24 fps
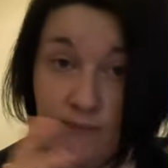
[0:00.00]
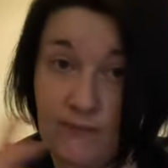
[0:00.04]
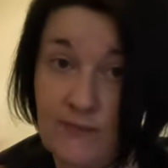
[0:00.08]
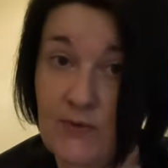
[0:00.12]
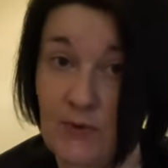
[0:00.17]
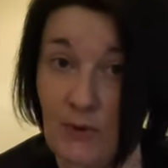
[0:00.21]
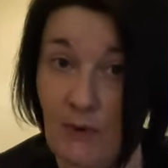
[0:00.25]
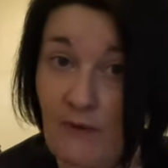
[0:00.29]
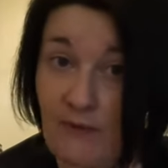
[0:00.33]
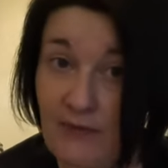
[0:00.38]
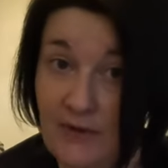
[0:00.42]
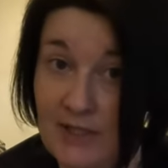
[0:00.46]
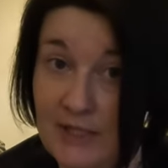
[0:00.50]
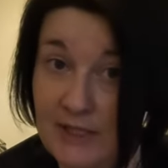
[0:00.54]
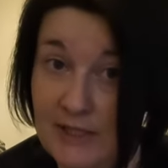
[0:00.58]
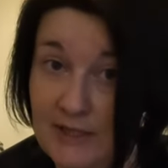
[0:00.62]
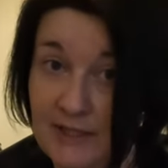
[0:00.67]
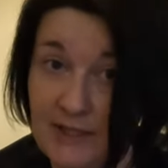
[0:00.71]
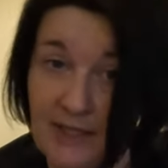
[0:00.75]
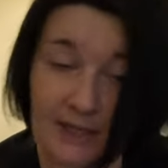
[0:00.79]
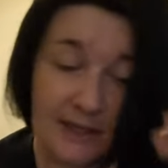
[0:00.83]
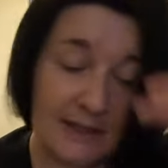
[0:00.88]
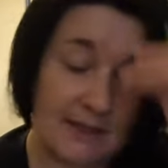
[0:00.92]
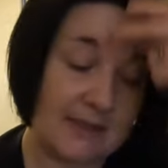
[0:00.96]
So I finished
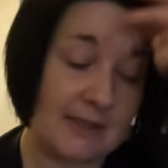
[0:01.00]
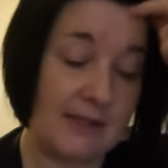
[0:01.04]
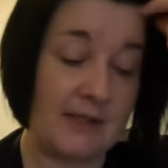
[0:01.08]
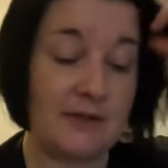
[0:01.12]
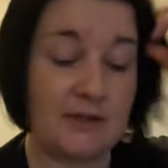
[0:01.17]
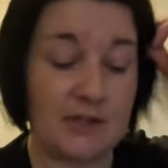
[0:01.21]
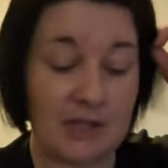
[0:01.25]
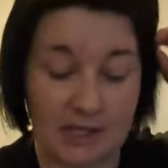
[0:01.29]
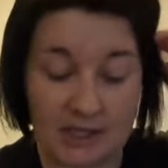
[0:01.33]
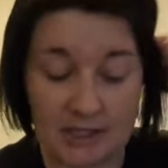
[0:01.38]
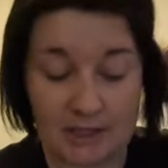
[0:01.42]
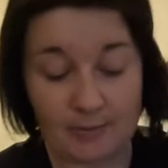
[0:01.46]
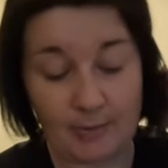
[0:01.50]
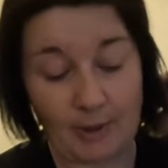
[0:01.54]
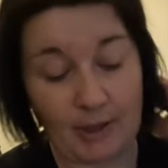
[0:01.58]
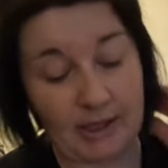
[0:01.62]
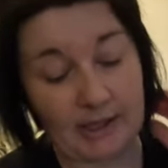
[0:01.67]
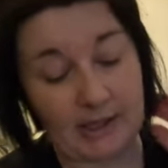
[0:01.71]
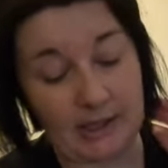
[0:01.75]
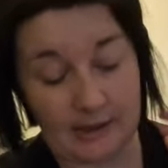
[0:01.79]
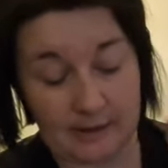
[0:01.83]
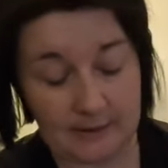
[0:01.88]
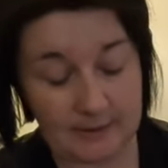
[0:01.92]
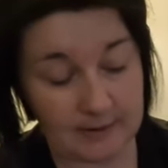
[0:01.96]
the Galaxy Change
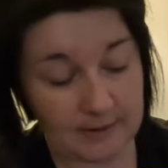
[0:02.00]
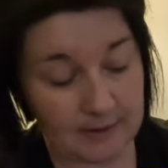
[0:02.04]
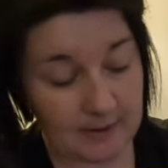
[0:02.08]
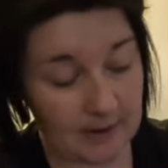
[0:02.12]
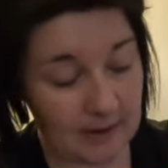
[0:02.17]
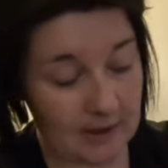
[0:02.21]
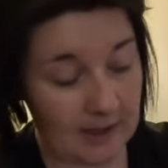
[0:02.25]
blanket.